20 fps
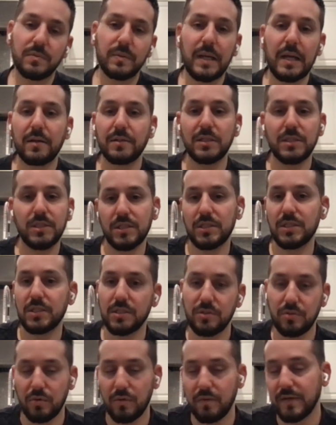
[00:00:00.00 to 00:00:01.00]
is around. It's just
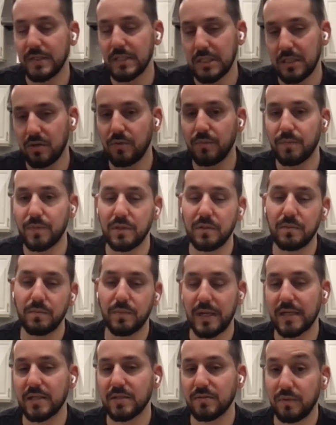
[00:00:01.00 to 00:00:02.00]
the two of us that open the
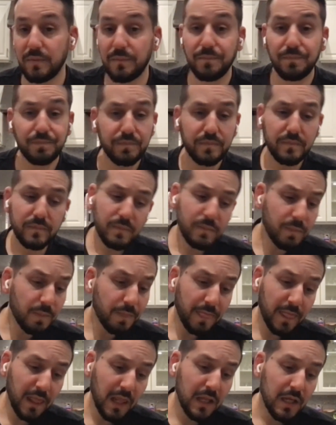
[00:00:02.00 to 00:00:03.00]
practice room.
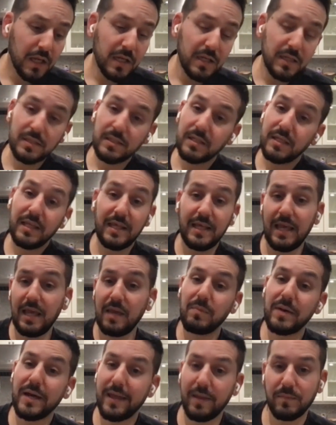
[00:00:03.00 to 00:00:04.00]
He
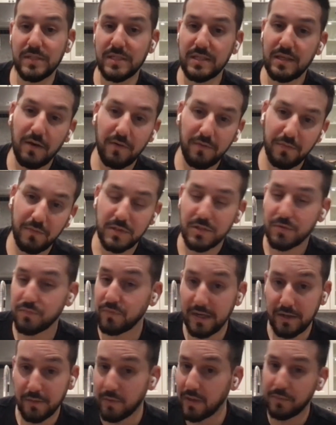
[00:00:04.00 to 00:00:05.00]
came by himself, which
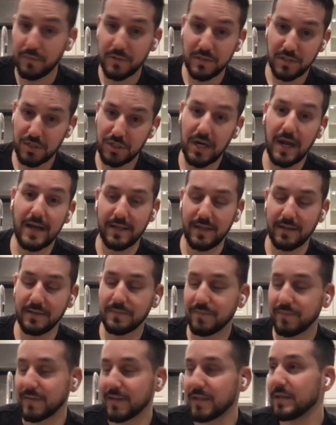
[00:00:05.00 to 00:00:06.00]
right away was
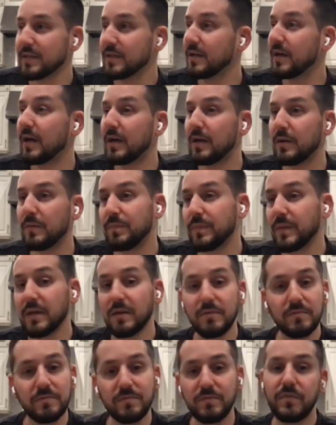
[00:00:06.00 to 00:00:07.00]
shocking. Um,
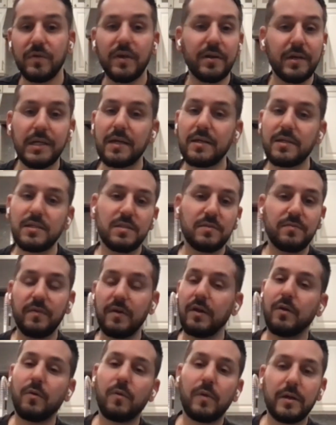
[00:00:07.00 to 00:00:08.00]
very nice,
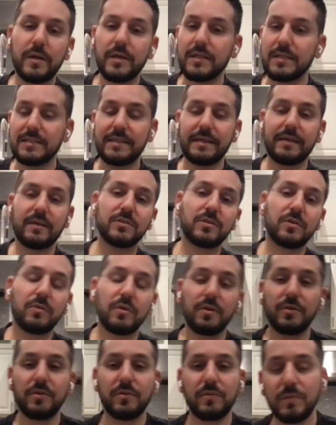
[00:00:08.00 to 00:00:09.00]
very quiet, down to
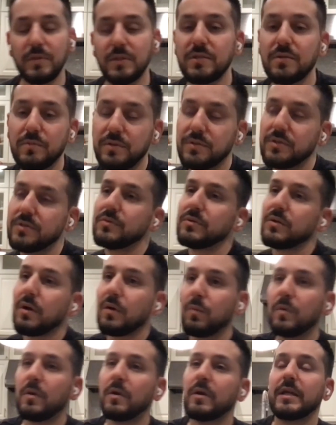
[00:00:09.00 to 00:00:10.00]
earth. We, we were doing
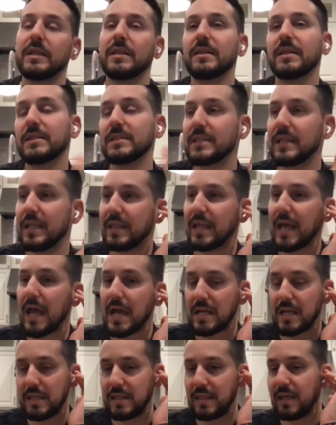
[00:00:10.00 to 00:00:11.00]
our work and things like
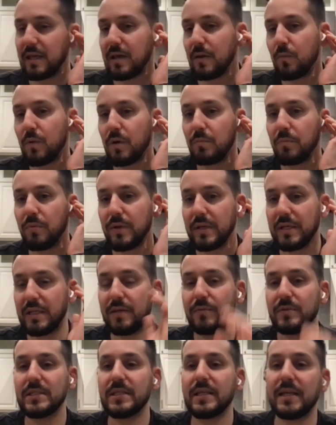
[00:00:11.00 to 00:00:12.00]
that. And I think at one point
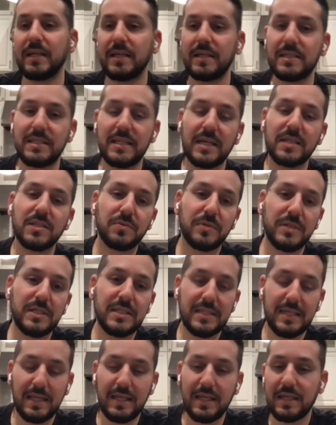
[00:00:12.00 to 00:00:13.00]
he was getting his x
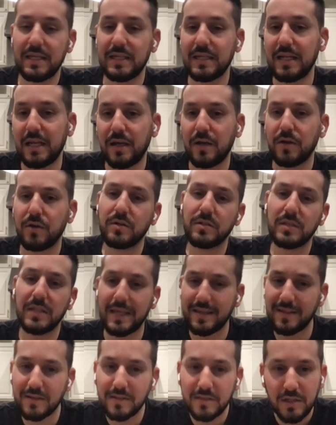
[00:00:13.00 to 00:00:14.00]
rays taken, and I heard
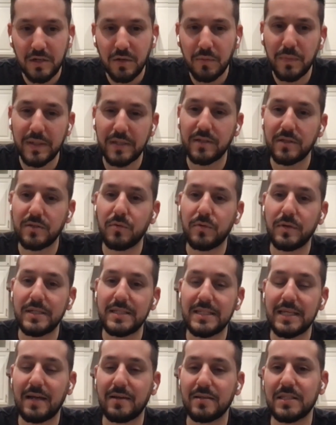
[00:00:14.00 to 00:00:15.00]
like a little bit of
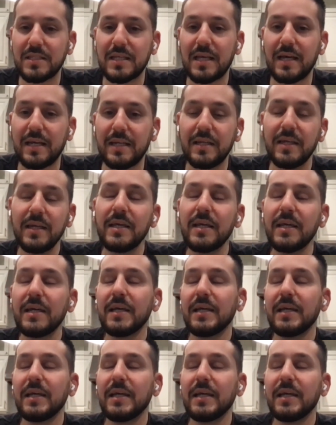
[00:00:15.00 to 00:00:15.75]
noise outside.